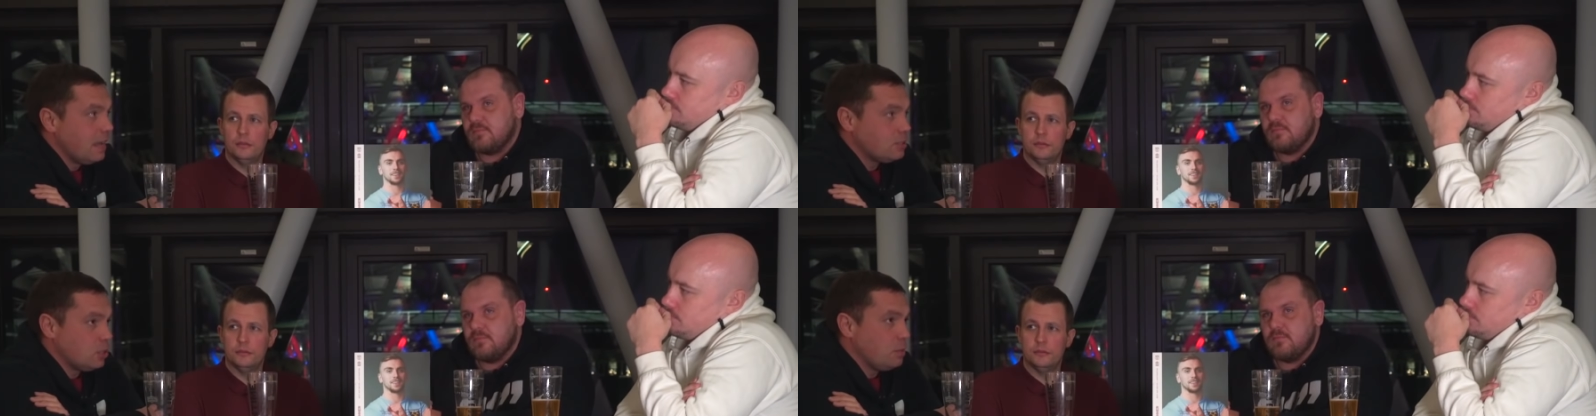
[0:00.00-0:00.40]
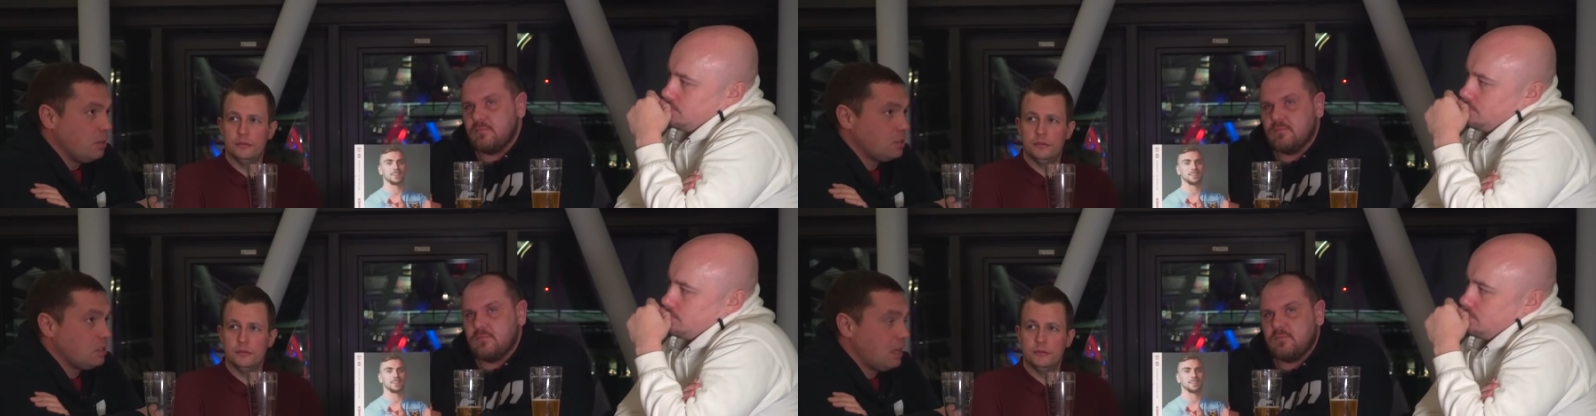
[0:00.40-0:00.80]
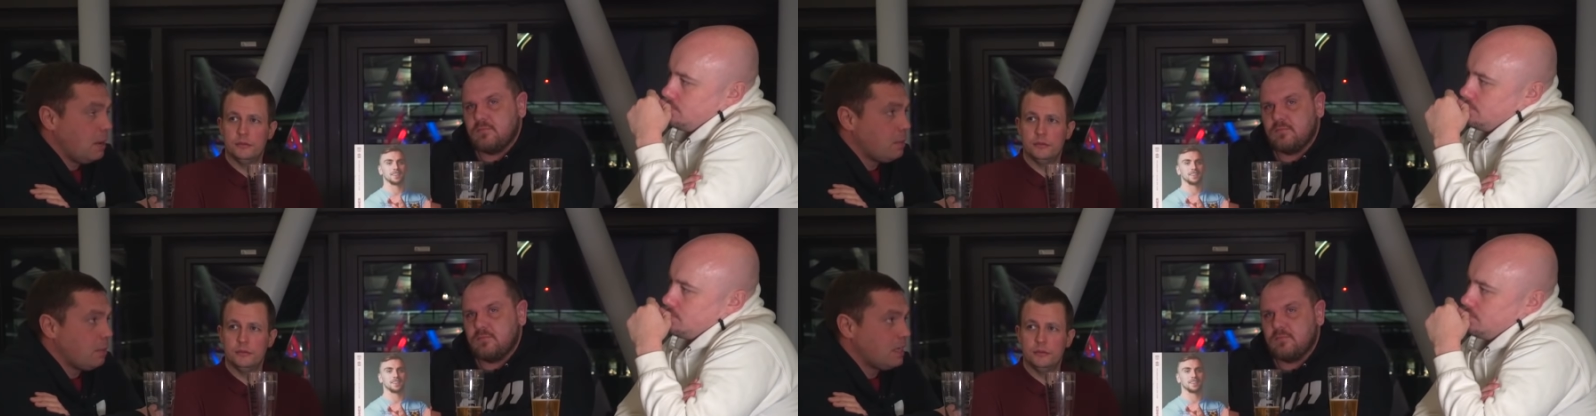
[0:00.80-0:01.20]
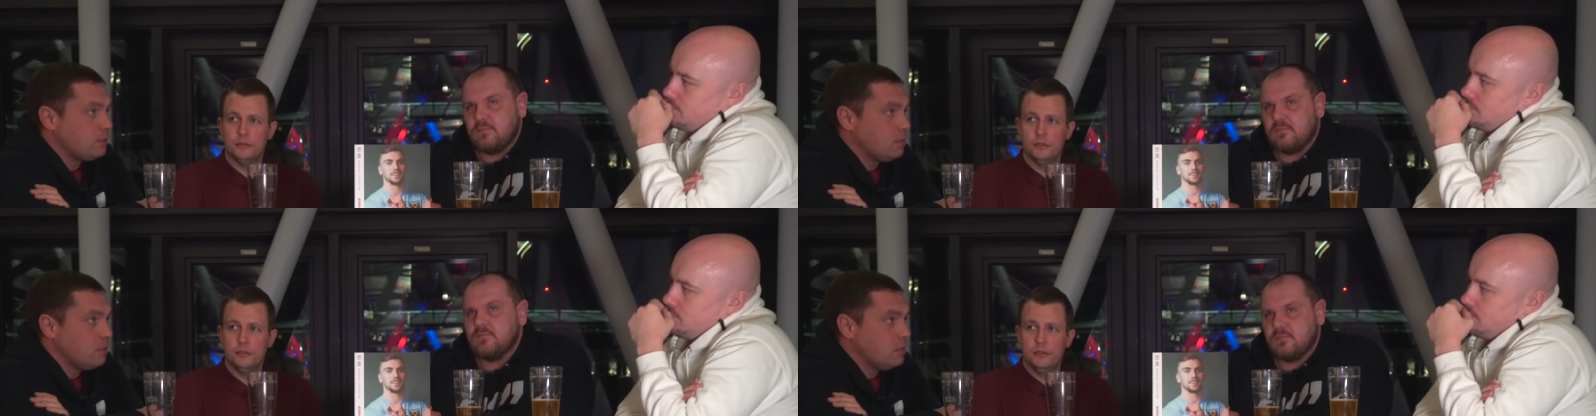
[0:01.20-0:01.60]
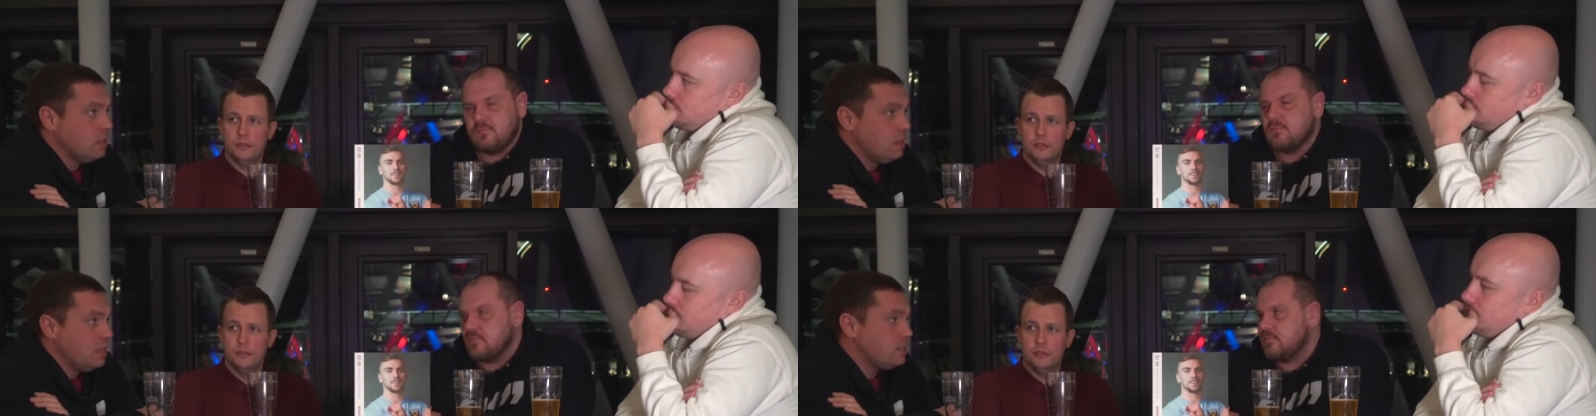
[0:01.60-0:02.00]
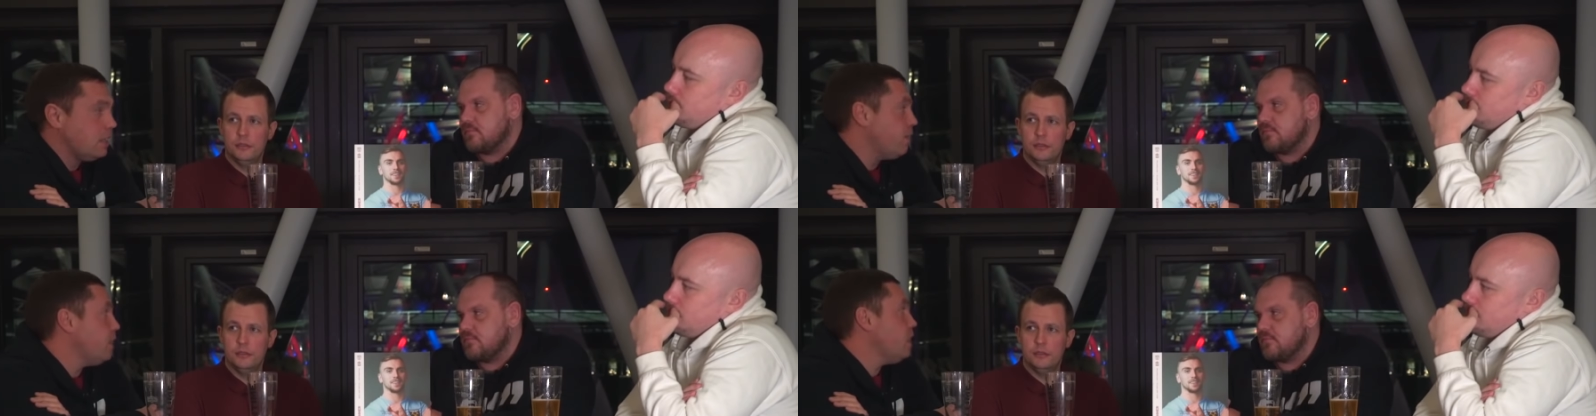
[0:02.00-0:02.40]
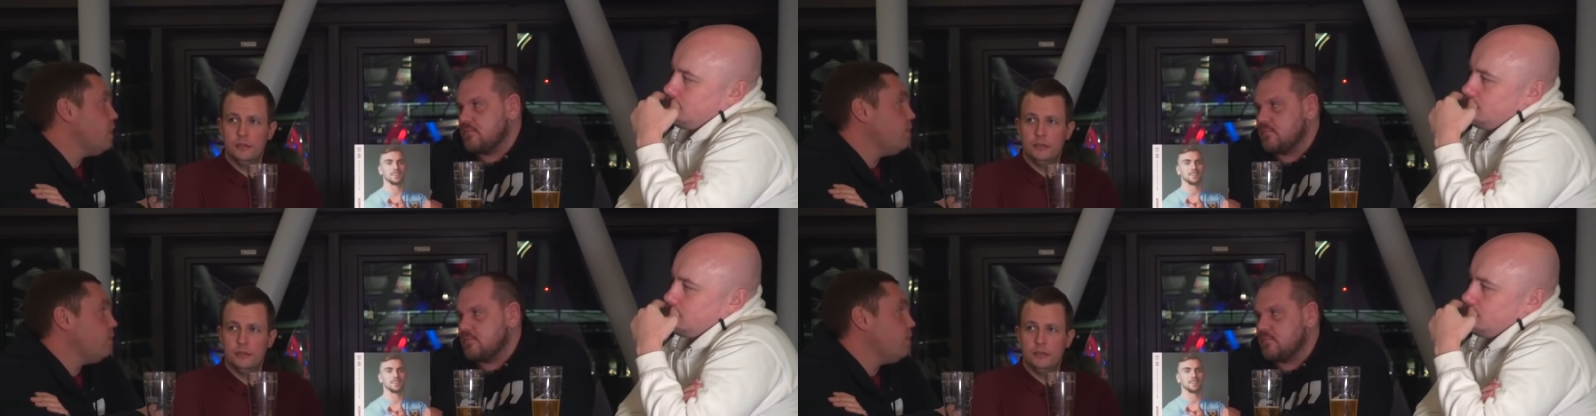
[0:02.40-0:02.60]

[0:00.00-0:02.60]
Speaker 1: and two because the club he plays for. Listen, if he,